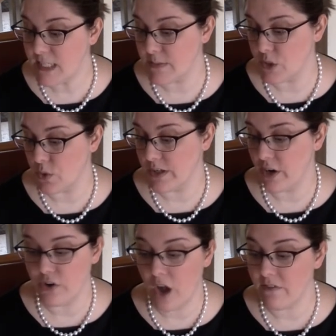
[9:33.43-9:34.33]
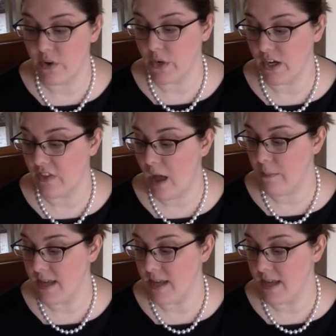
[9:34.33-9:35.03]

majority are not voting on that